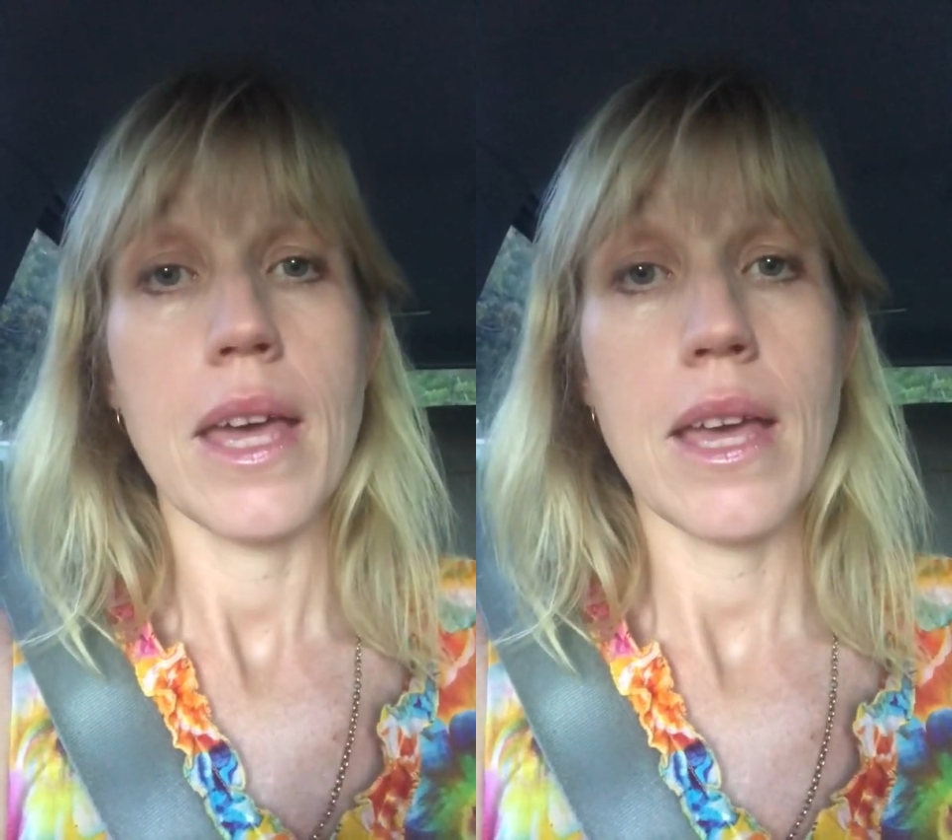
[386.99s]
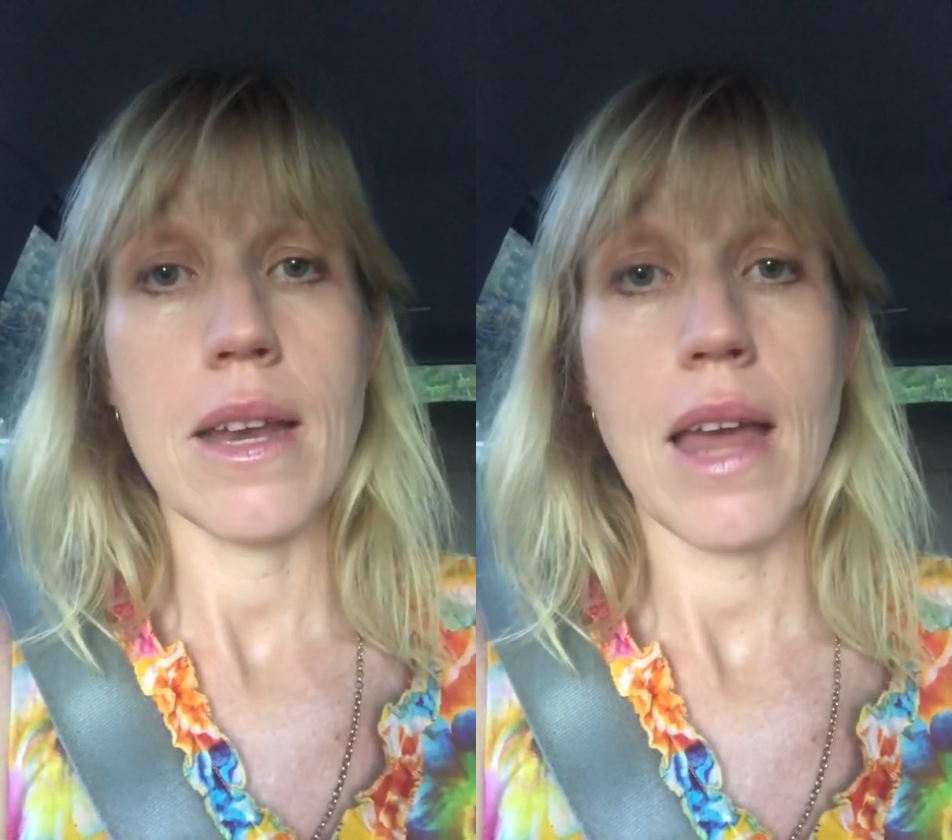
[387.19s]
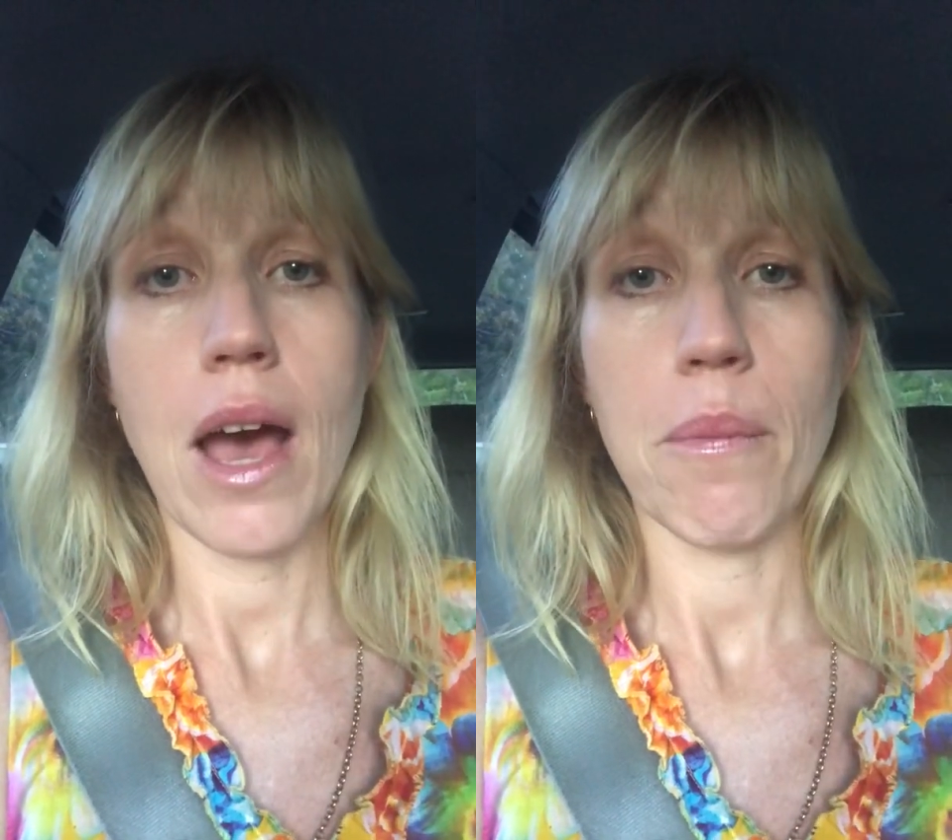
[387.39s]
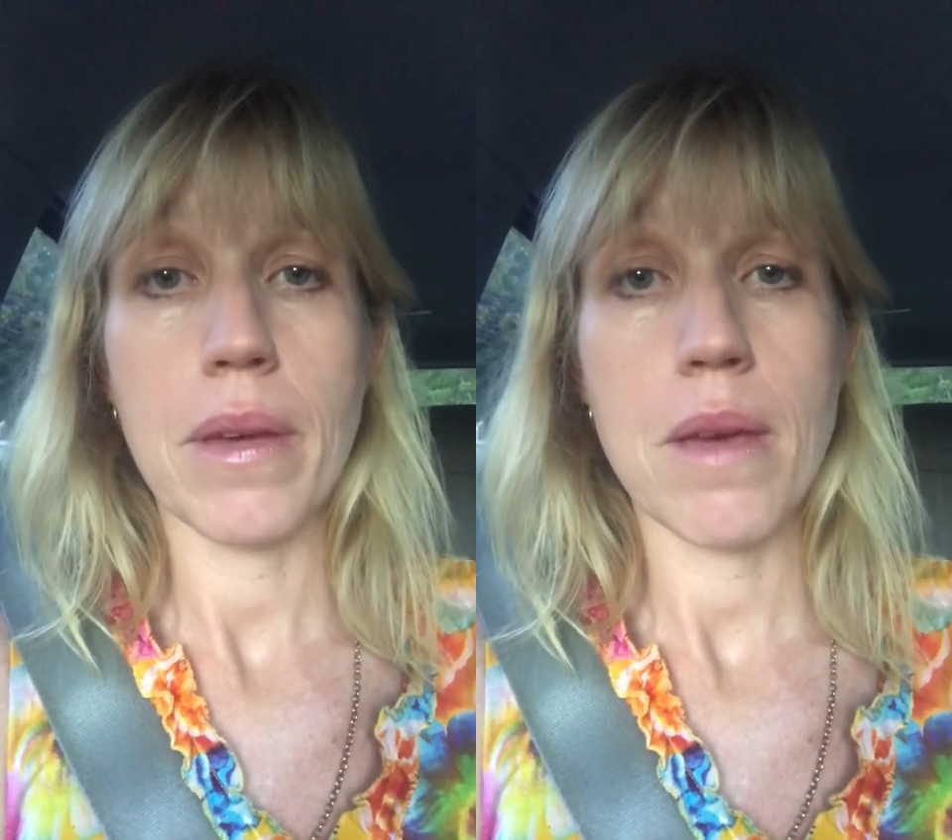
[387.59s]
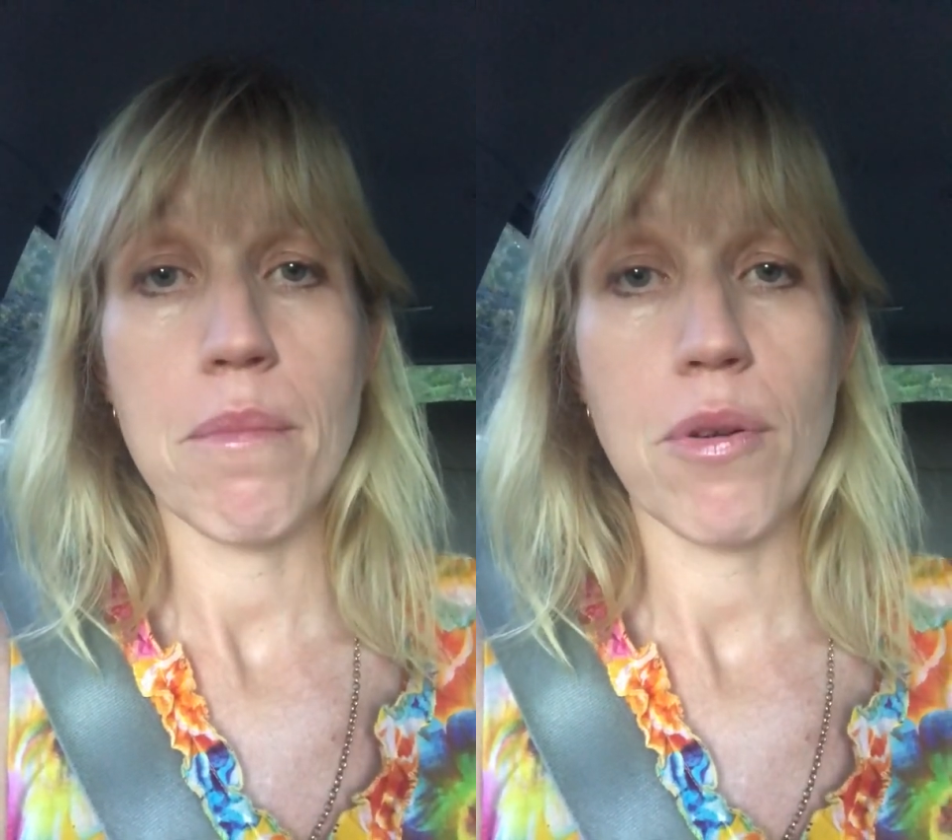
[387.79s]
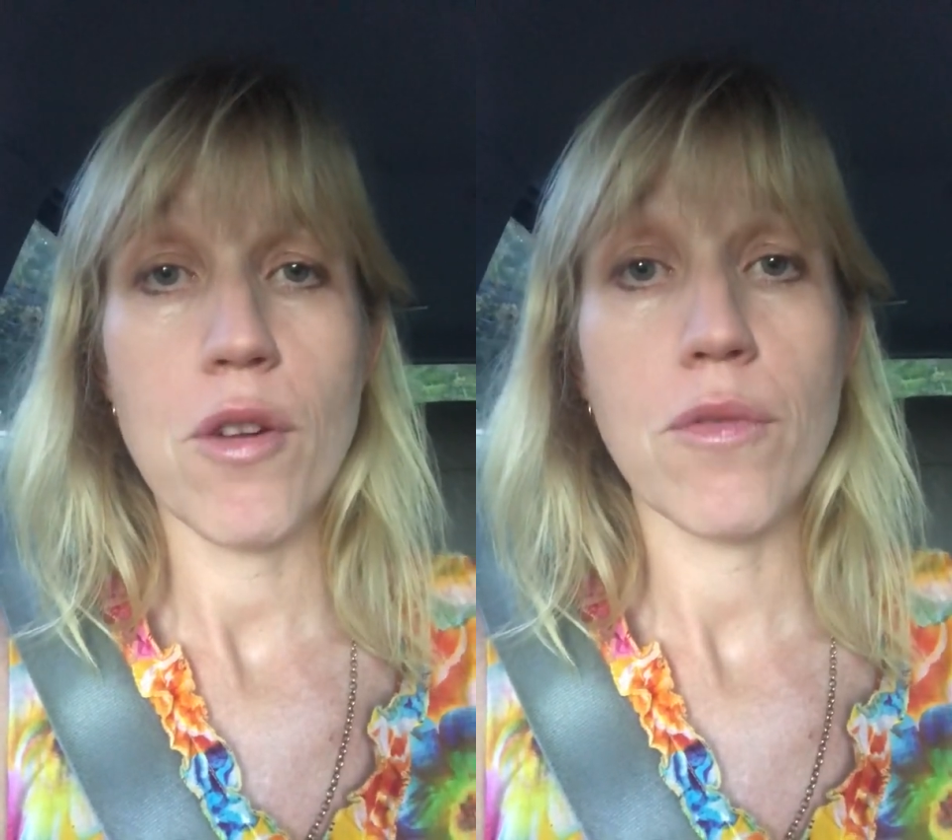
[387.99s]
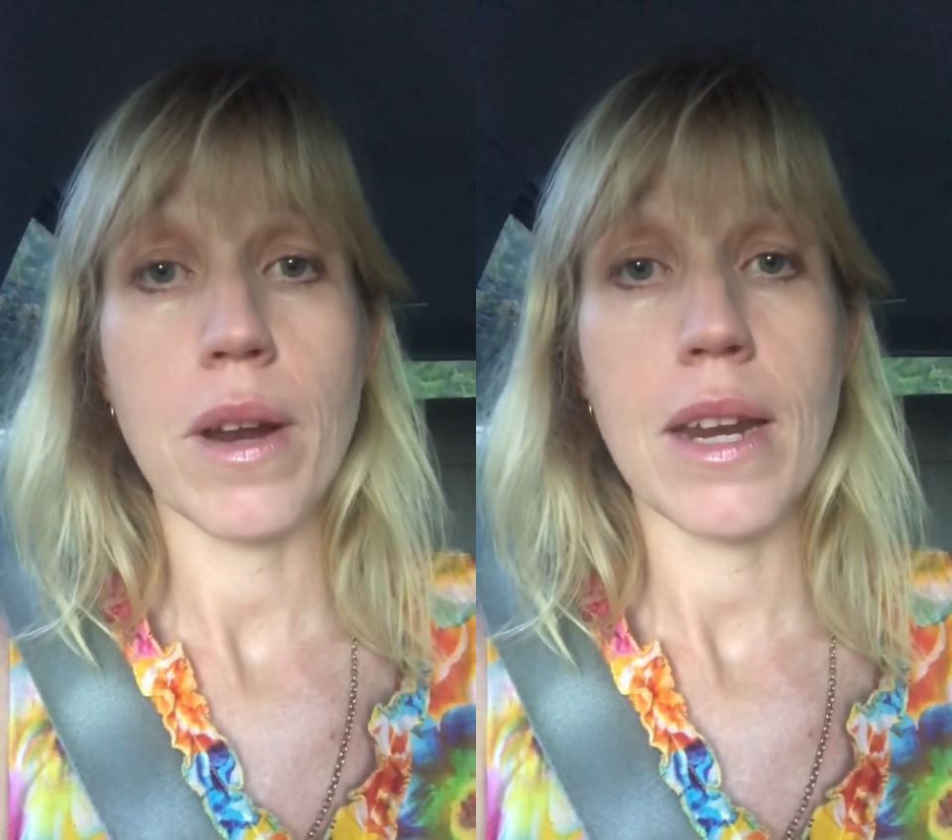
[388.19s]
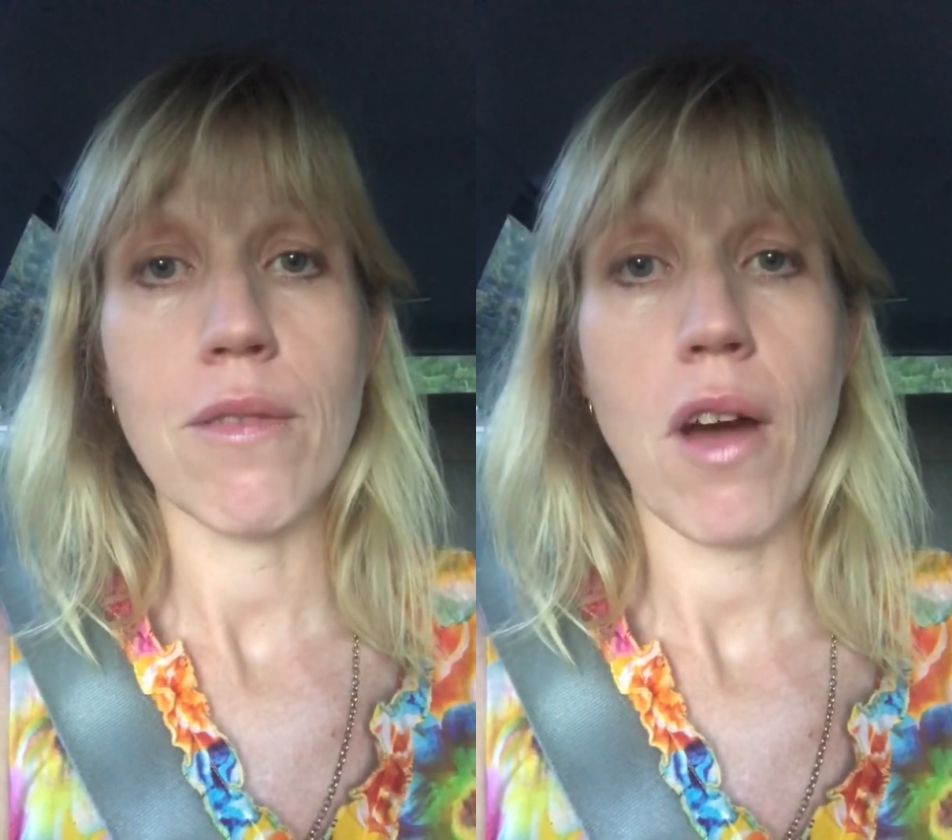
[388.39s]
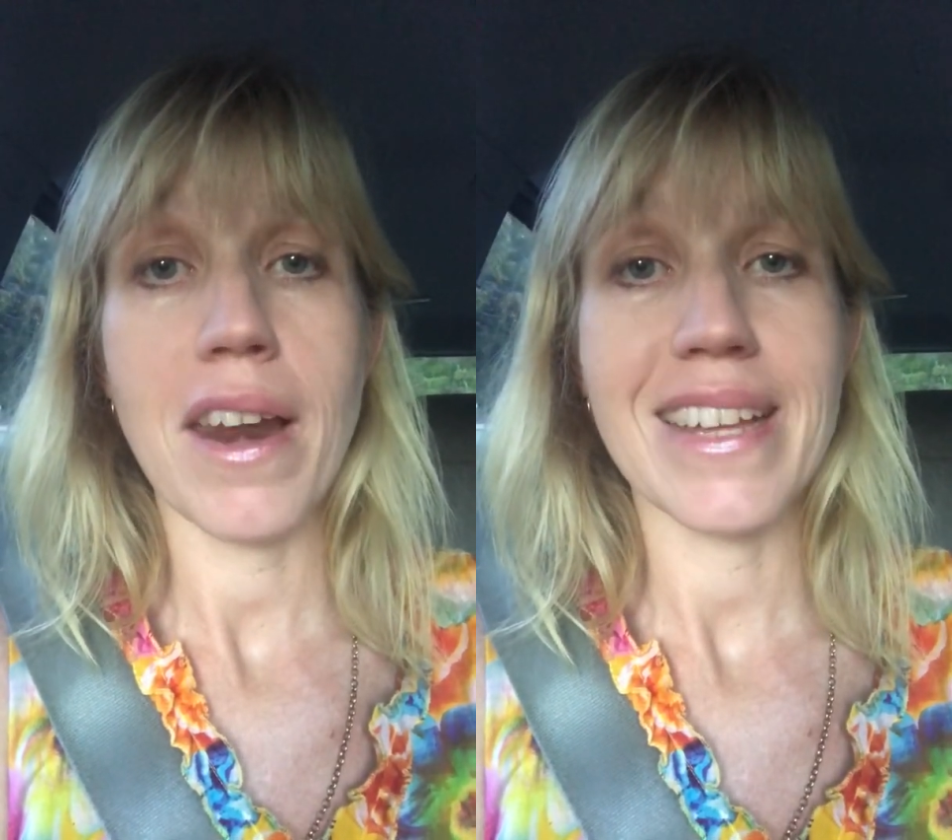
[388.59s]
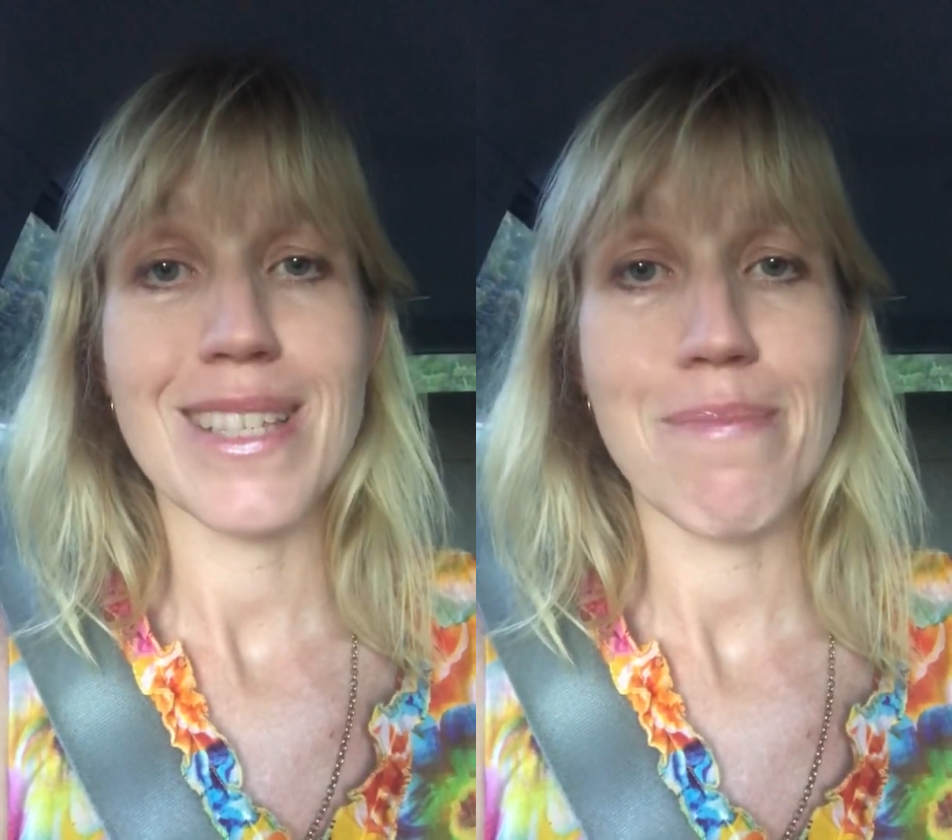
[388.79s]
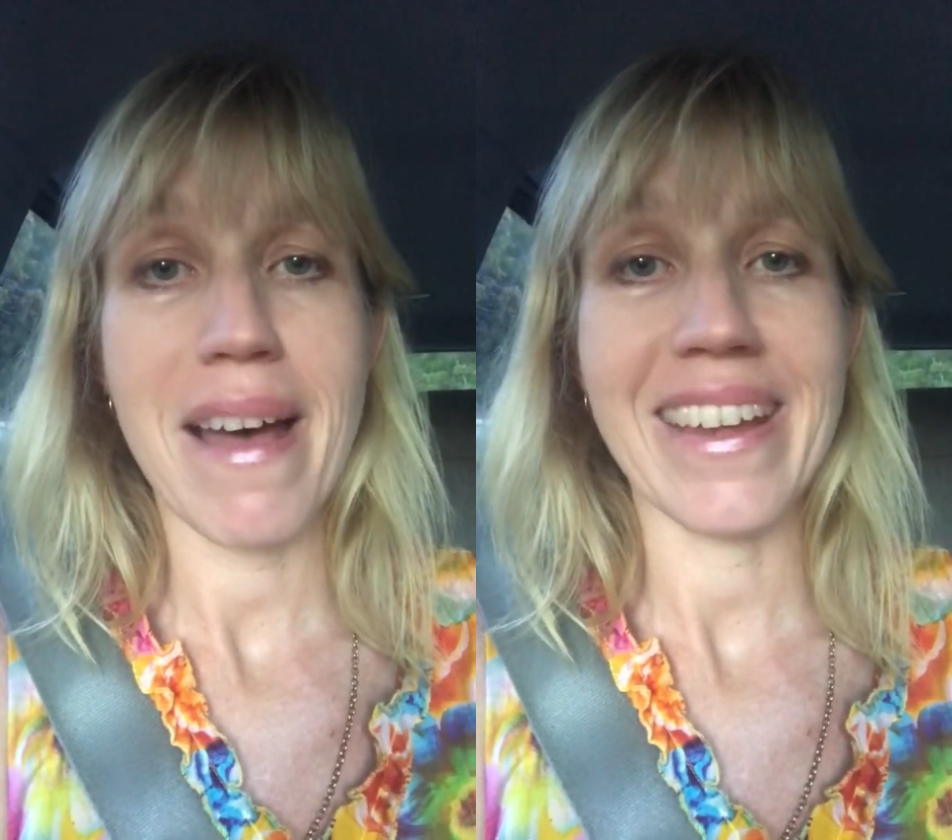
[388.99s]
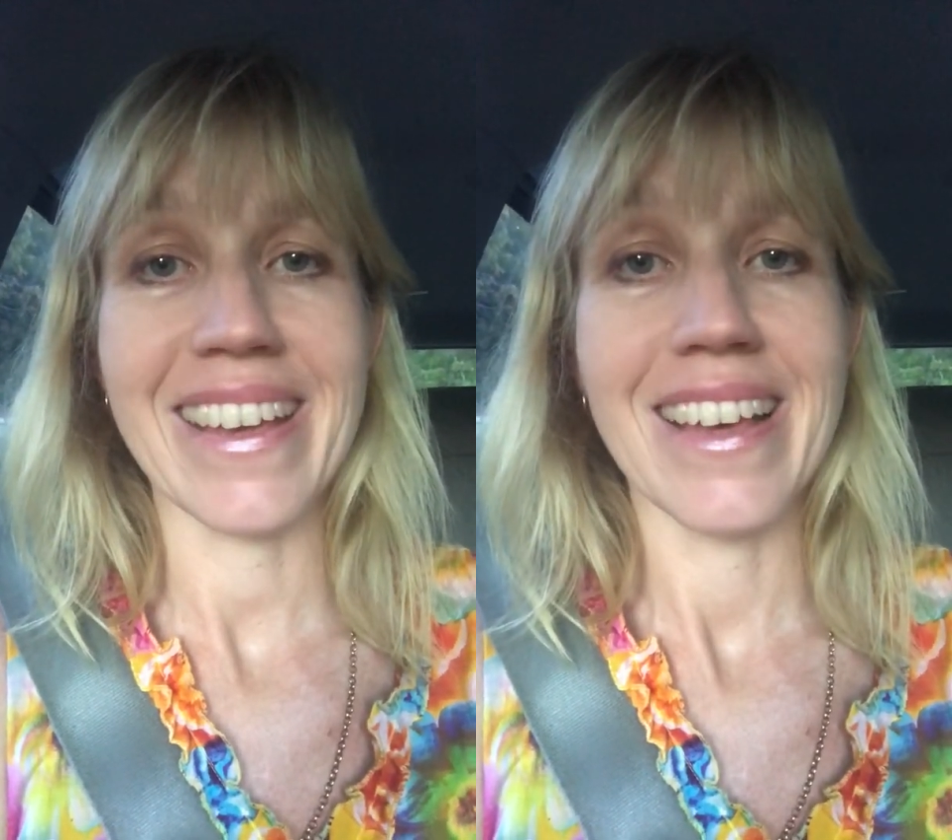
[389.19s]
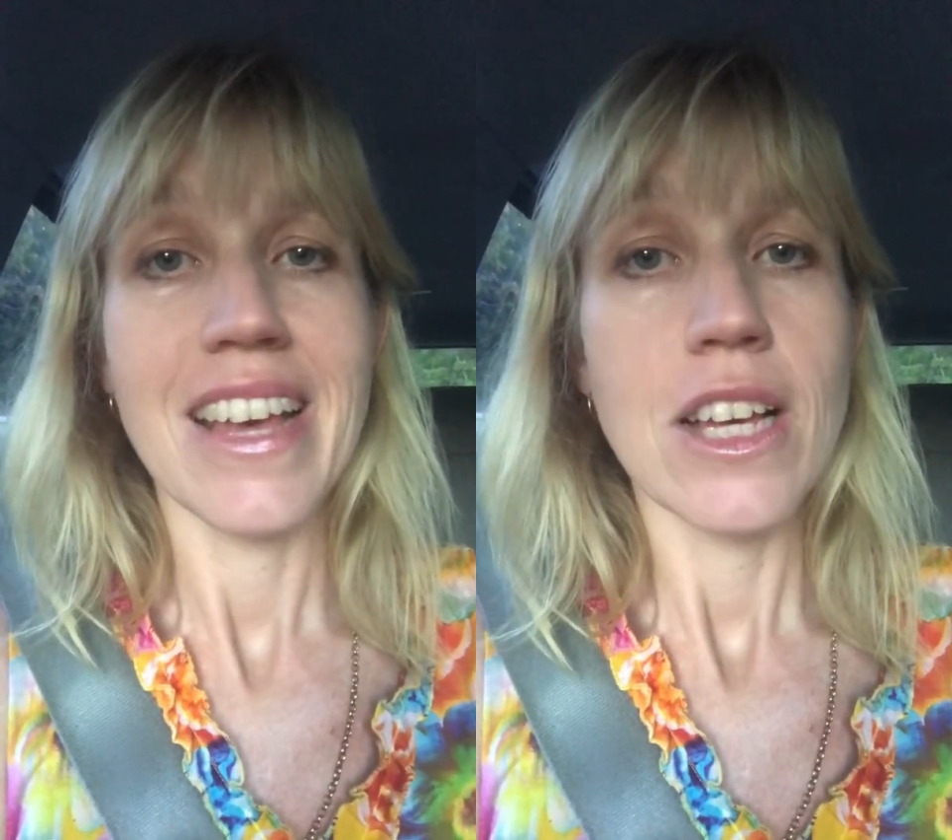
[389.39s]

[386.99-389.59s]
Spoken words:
in helping improve reading, writing and spelling.